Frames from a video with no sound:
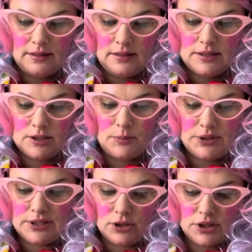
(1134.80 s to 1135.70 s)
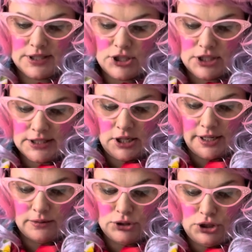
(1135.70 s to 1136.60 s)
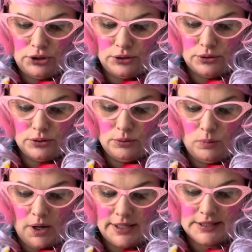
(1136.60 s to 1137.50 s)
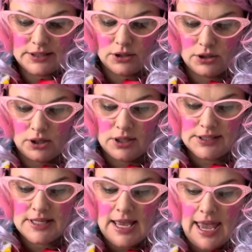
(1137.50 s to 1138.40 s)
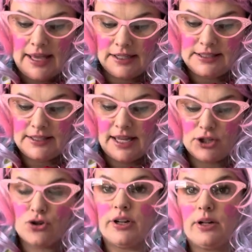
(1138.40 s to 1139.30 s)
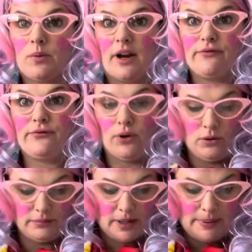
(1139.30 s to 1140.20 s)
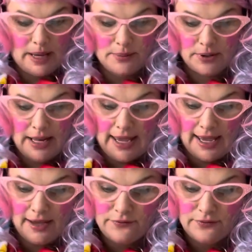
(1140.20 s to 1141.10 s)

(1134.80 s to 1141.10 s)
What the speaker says: So boys and girls, I just cut out two white circles. And I did that trick where I fold my paper in half